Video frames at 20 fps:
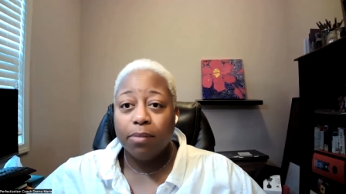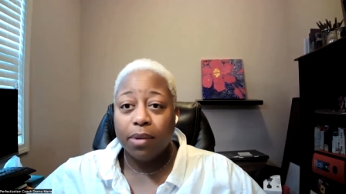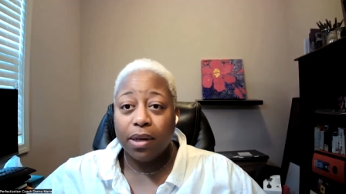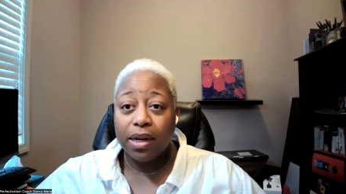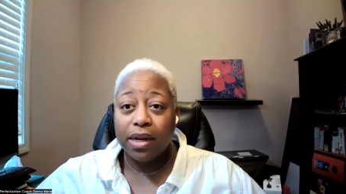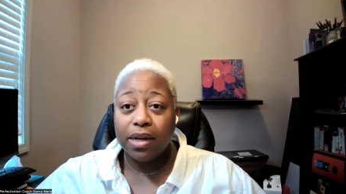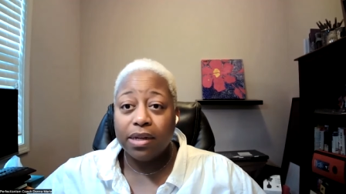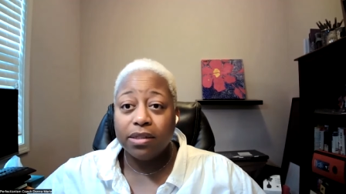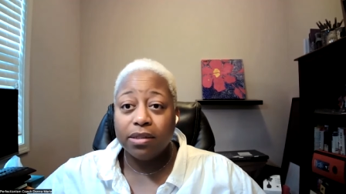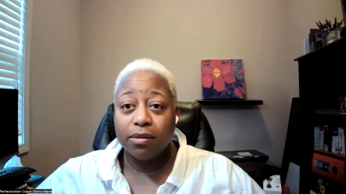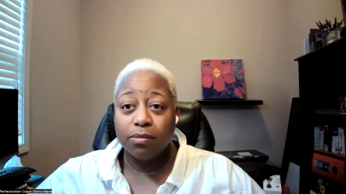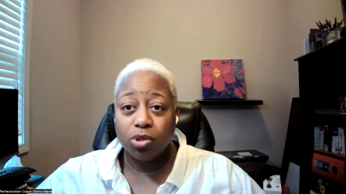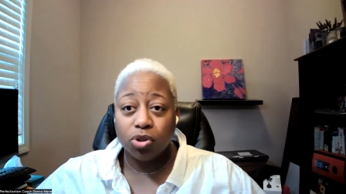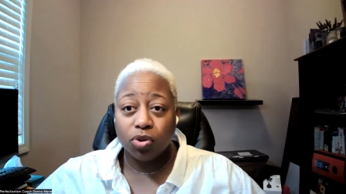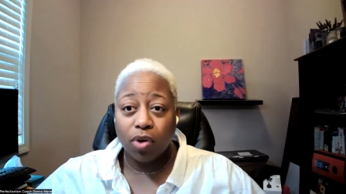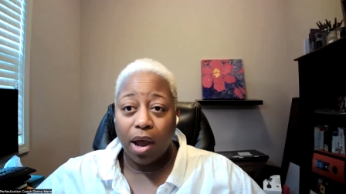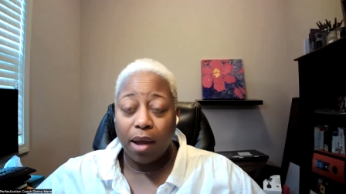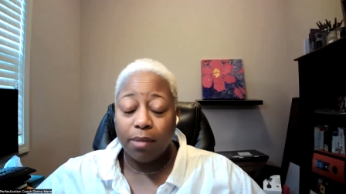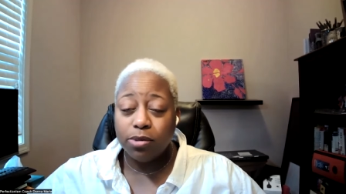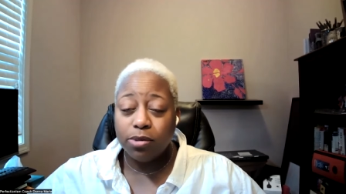please
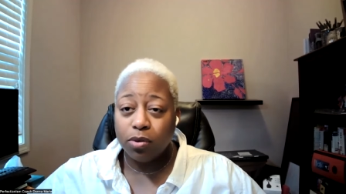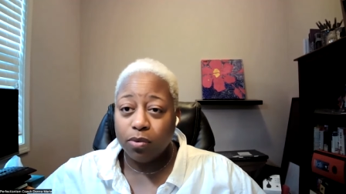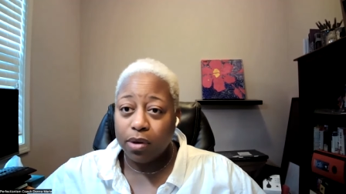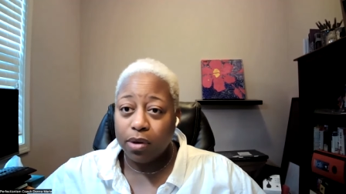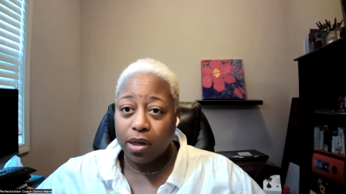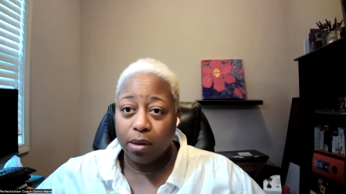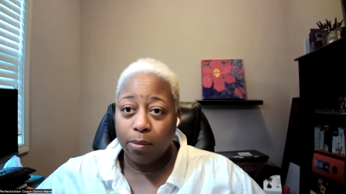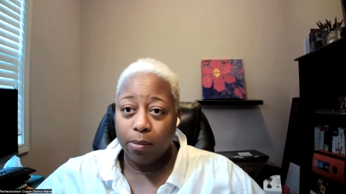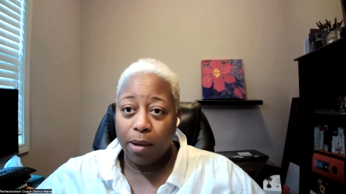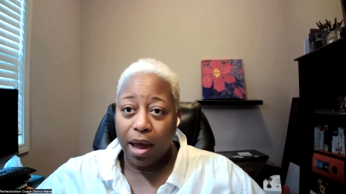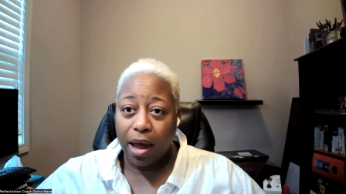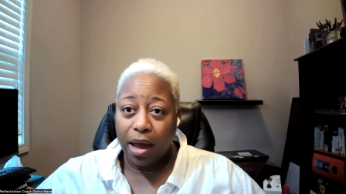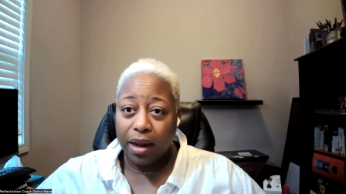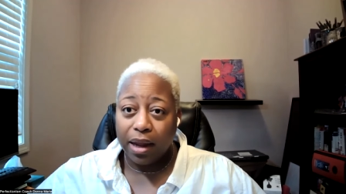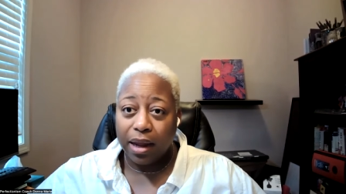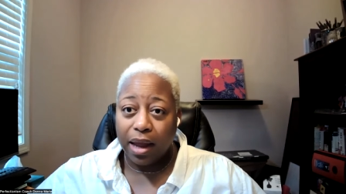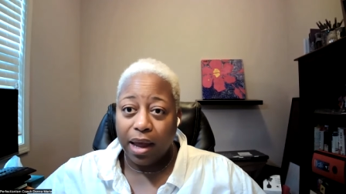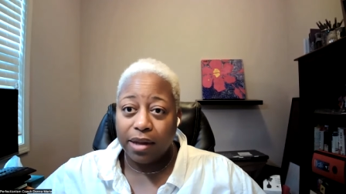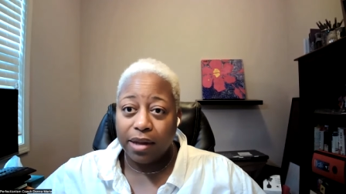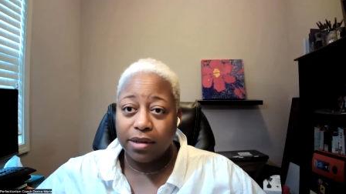subscribe to one of the
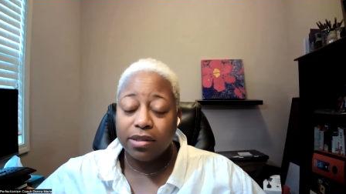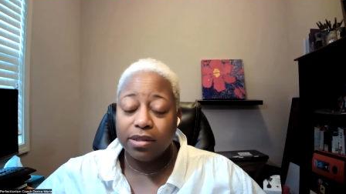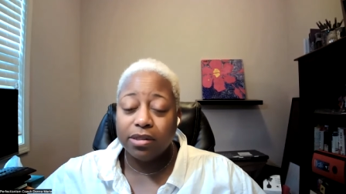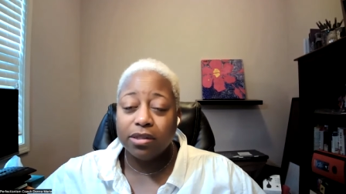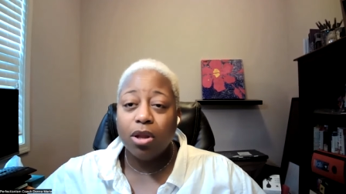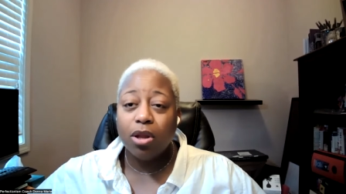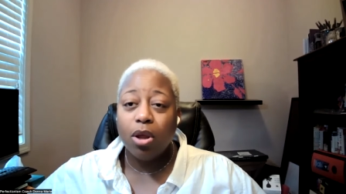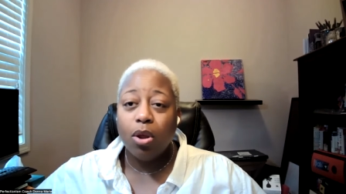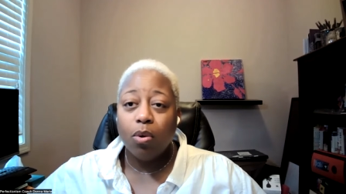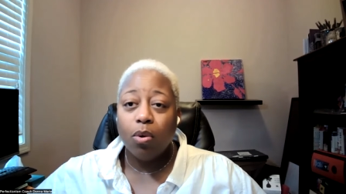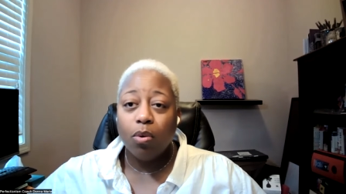podcasts